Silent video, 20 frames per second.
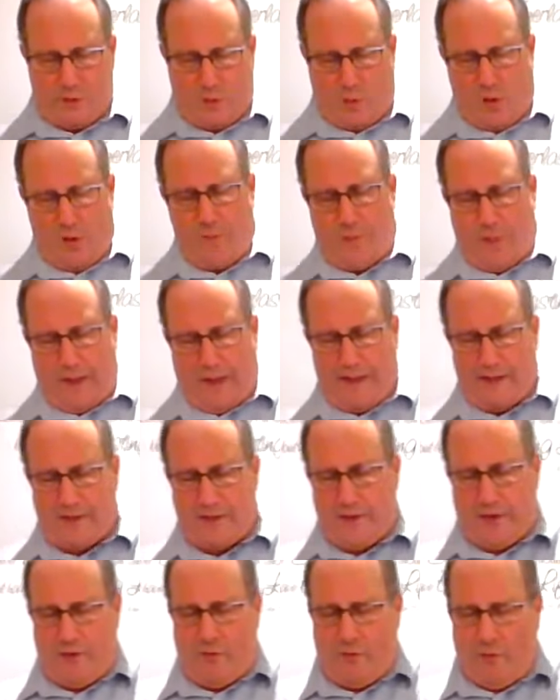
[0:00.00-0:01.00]
One
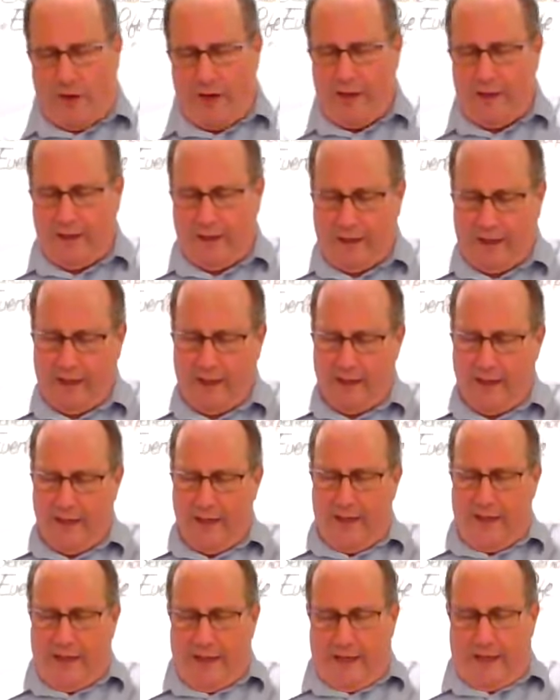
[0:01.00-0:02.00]
pastor rightly
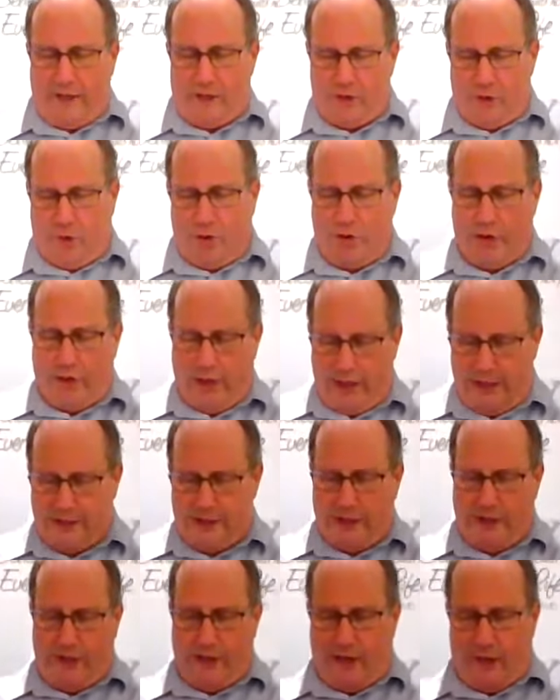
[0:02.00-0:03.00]
exhorted, he
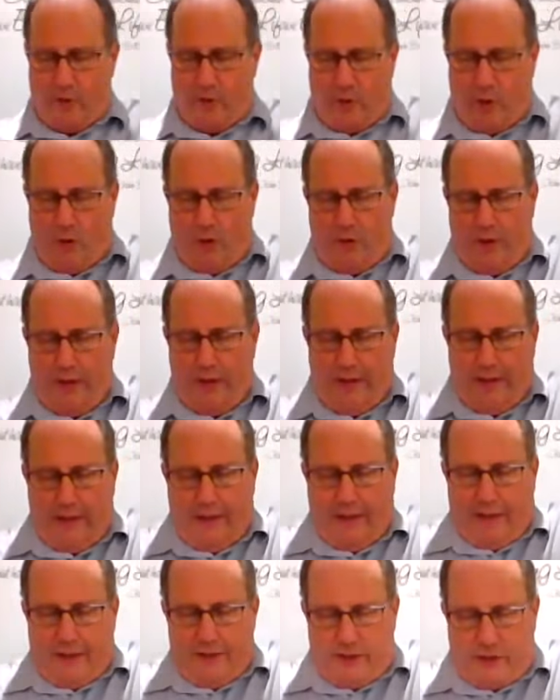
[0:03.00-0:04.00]
said, and I quote,
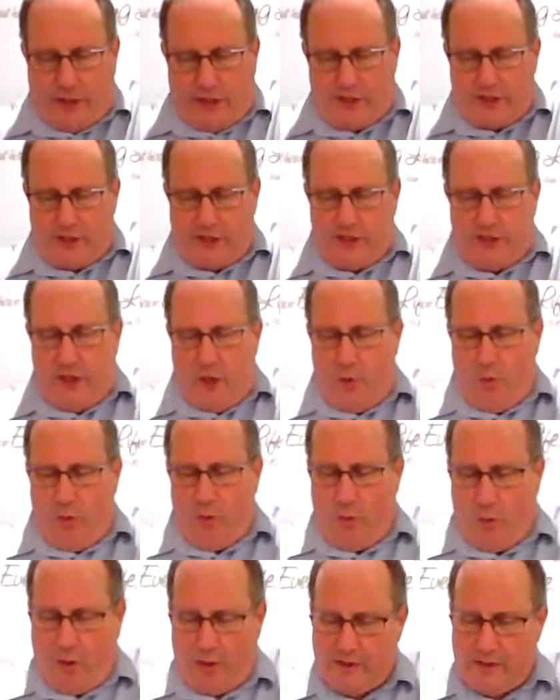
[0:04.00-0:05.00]
just as no
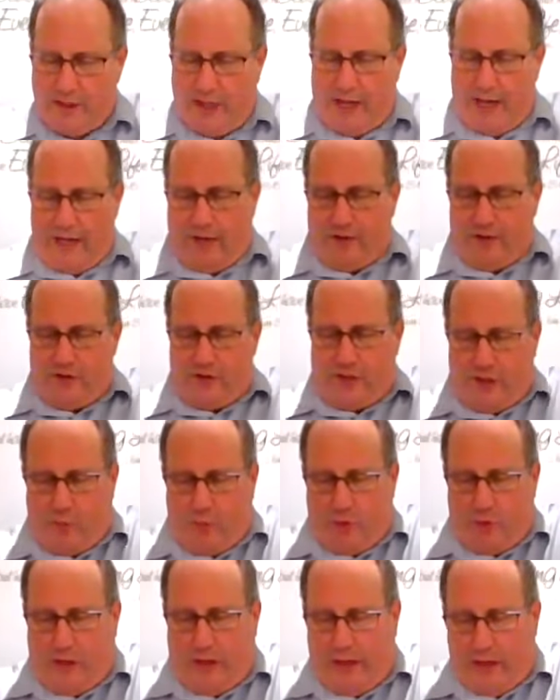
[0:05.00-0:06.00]
one wants to handle
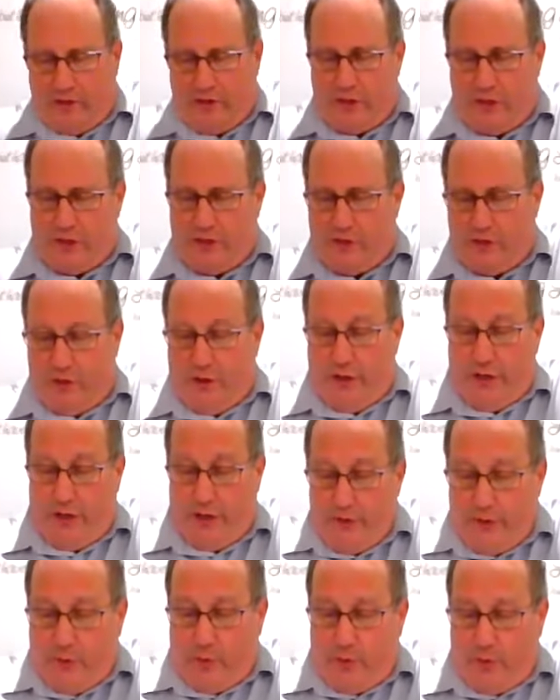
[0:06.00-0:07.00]
someone else's dirty
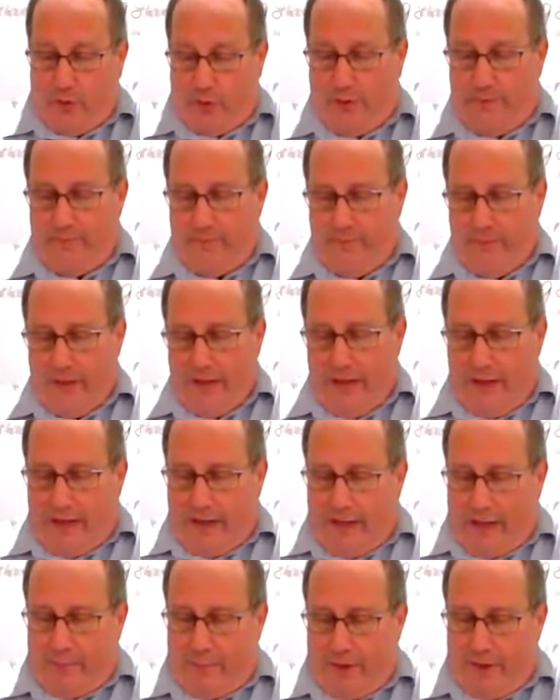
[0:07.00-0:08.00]
underwear
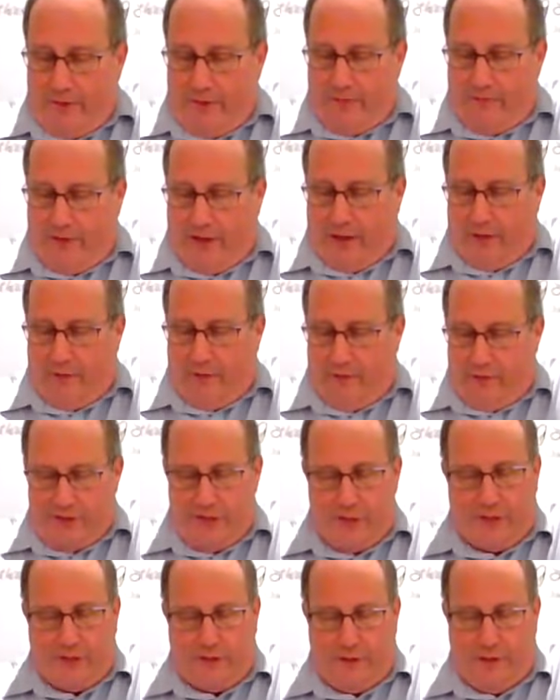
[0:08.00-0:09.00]
and be defiled
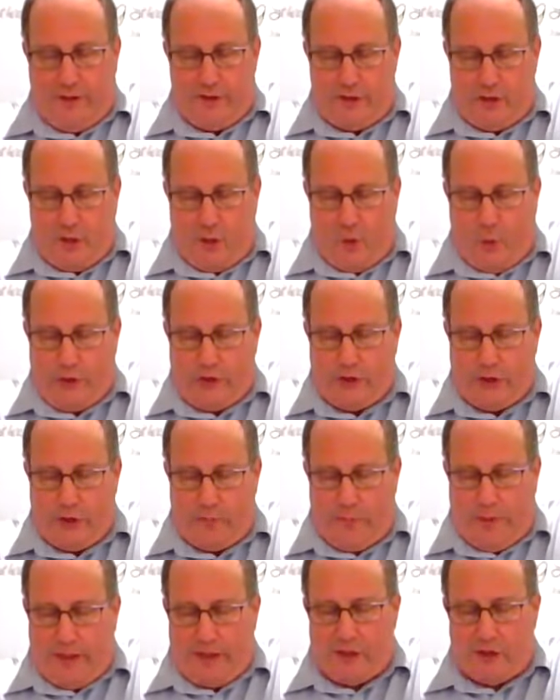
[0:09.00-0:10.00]
physically, so we should
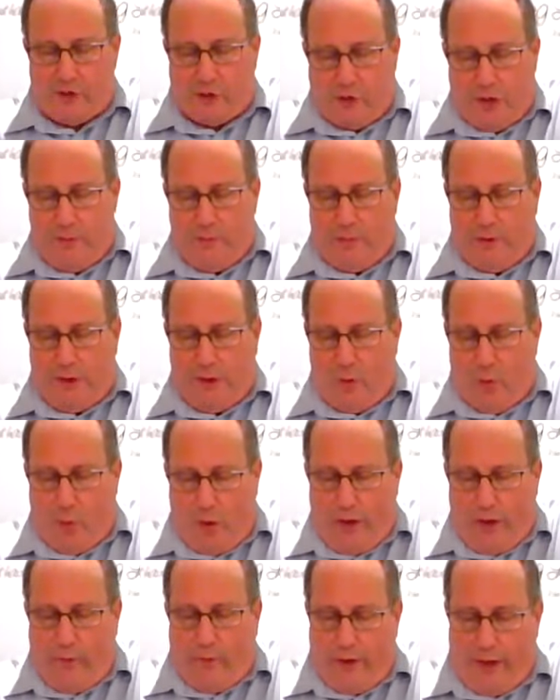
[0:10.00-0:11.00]
be extremely
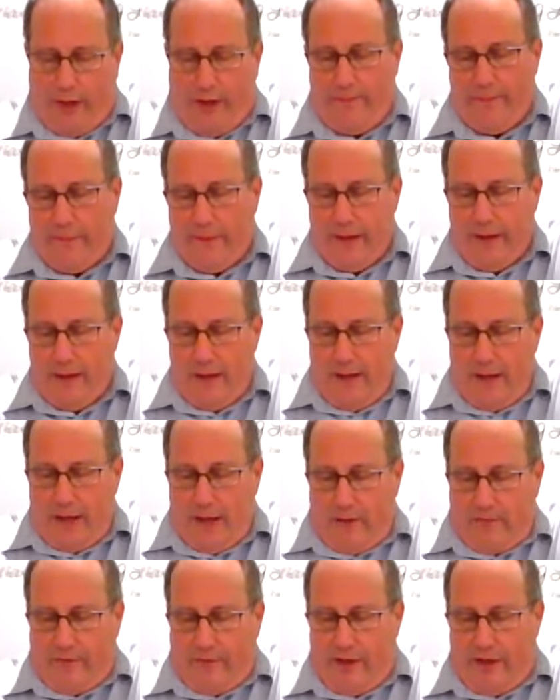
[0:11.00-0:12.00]
wary
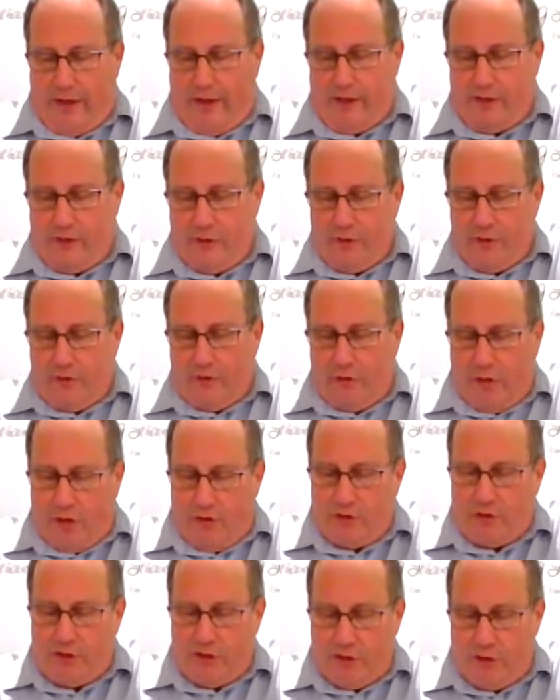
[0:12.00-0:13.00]
of getting too
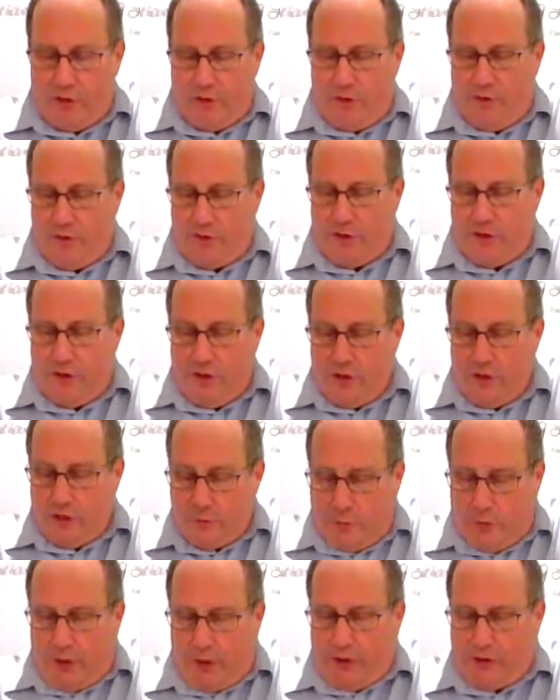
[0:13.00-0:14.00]
close to the
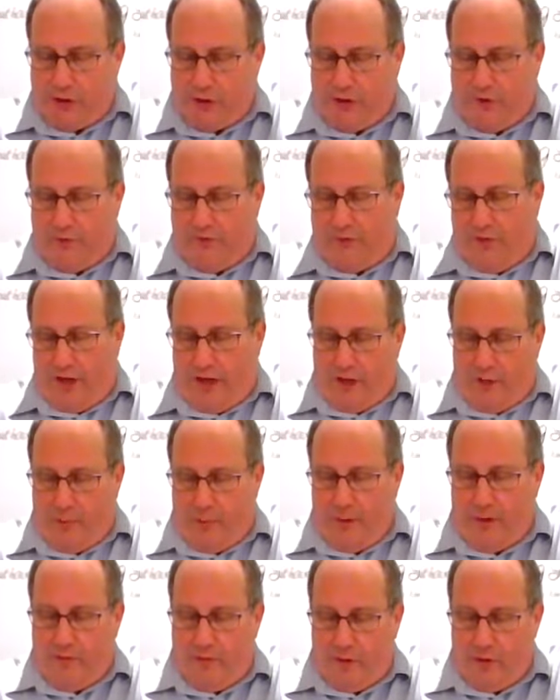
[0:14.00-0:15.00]
spiritual
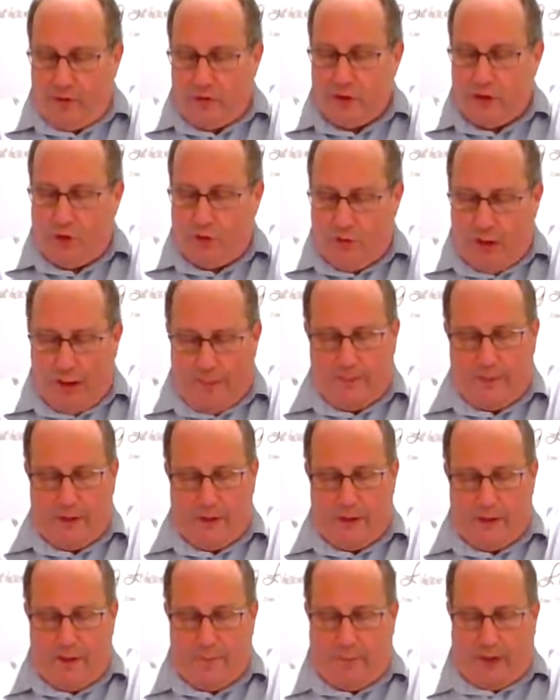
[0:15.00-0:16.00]
defilement of those
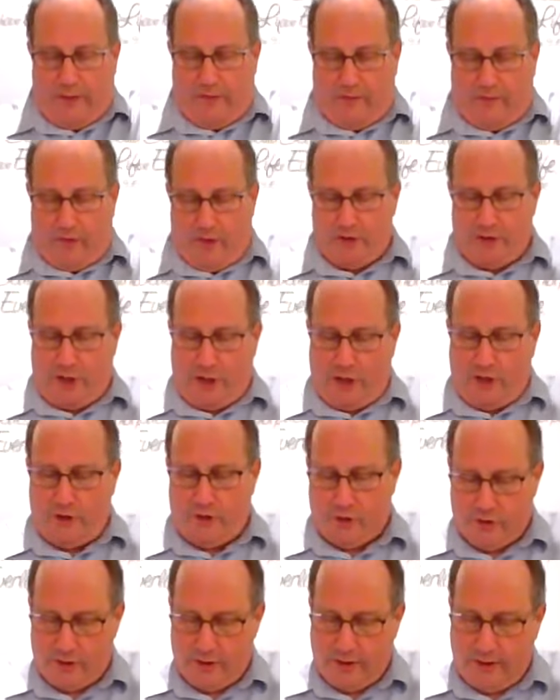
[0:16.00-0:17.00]
corrupted by false
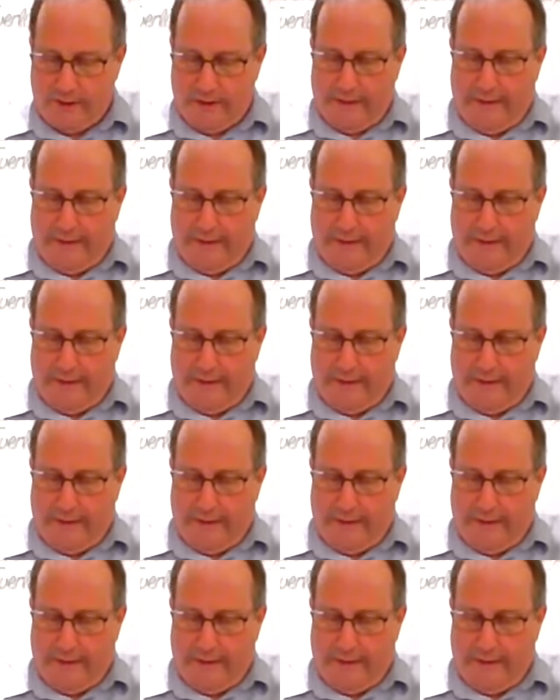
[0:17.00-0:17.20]
teachers.